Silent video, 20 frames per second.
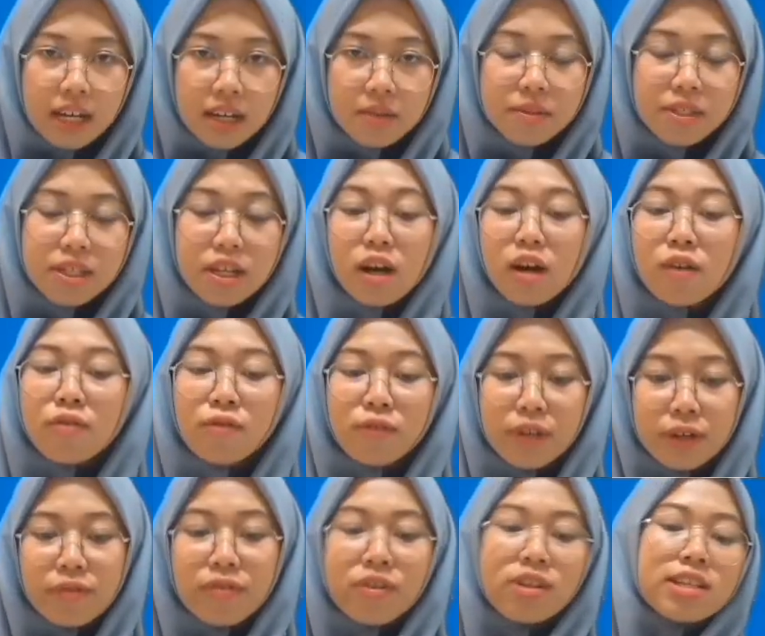Types of
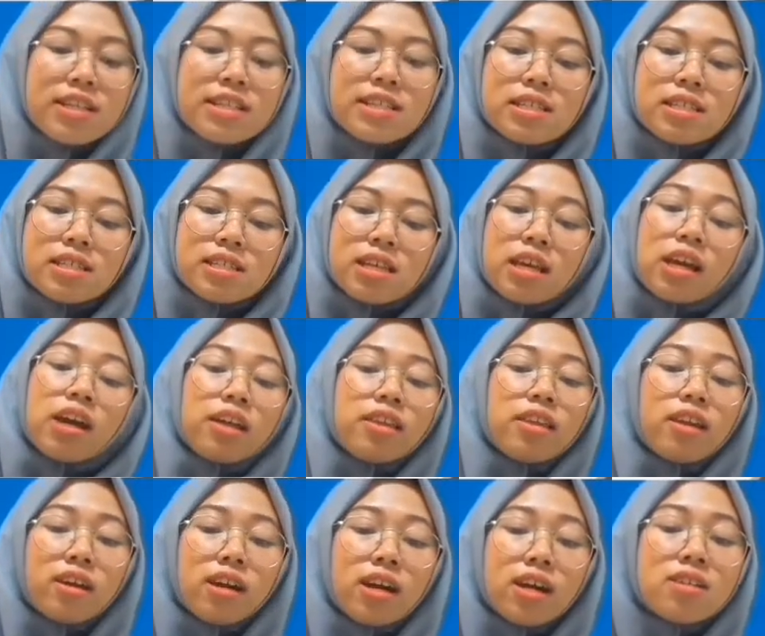reference.
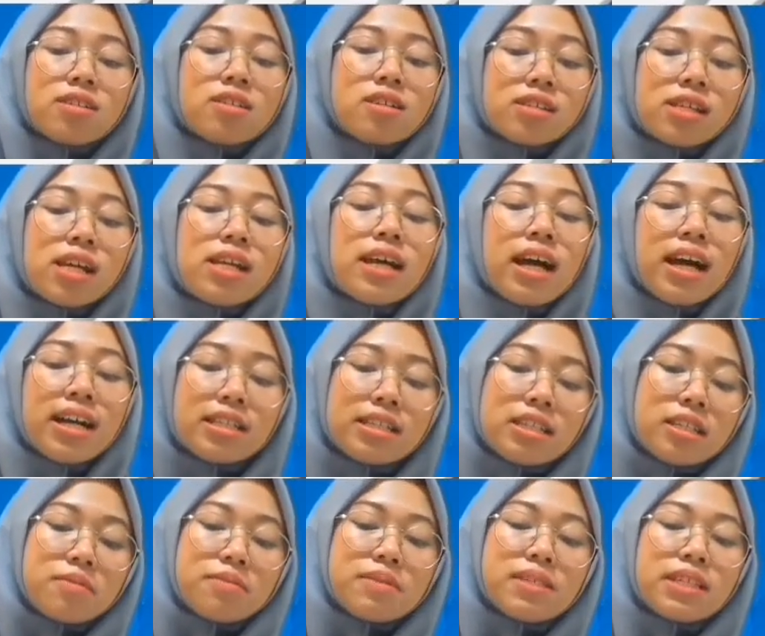There are certain
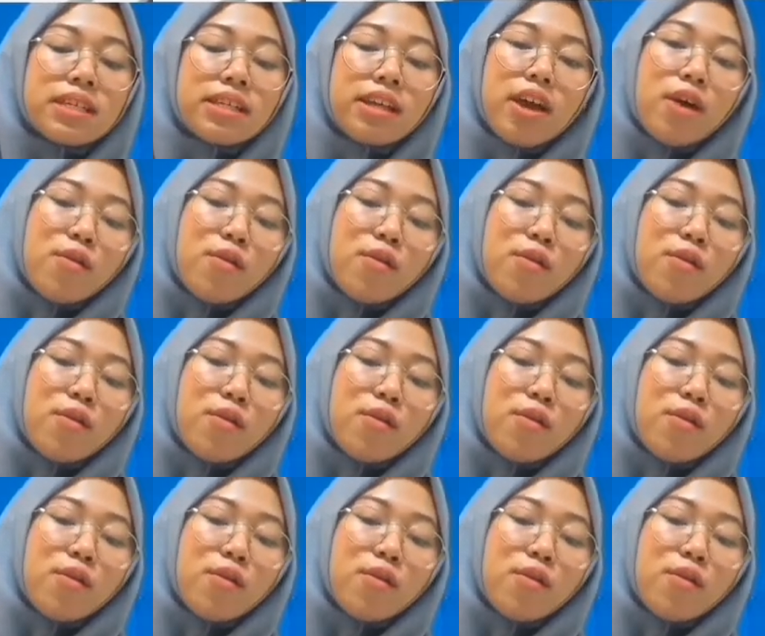items in